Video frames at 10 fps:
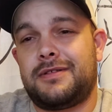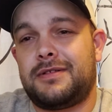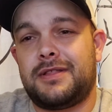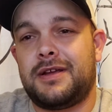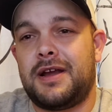
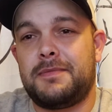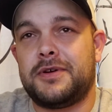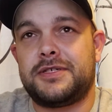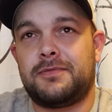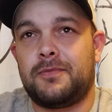there ain't
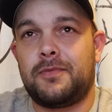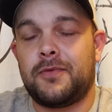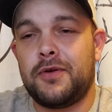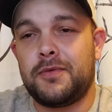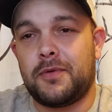much
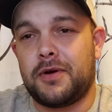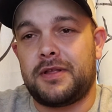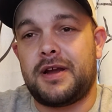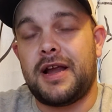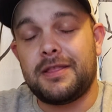room to work
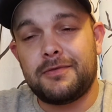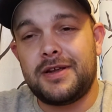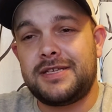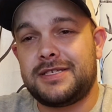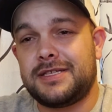there. And the
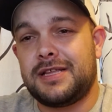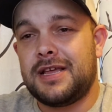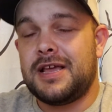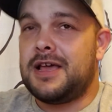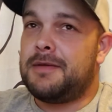reason
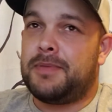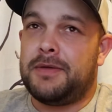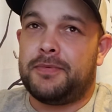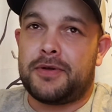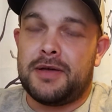
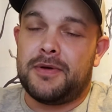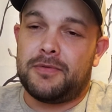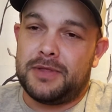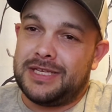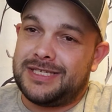people come
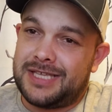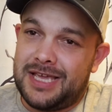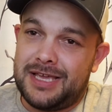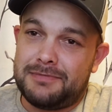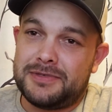up with these
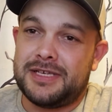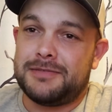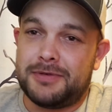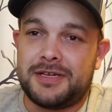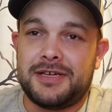schemes
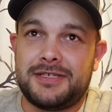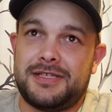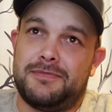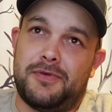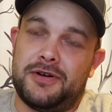is because
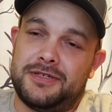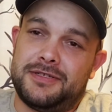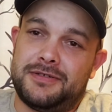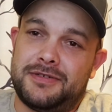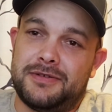of the
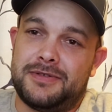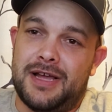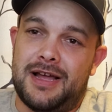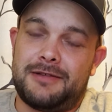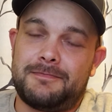margins are so
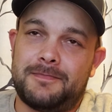tight.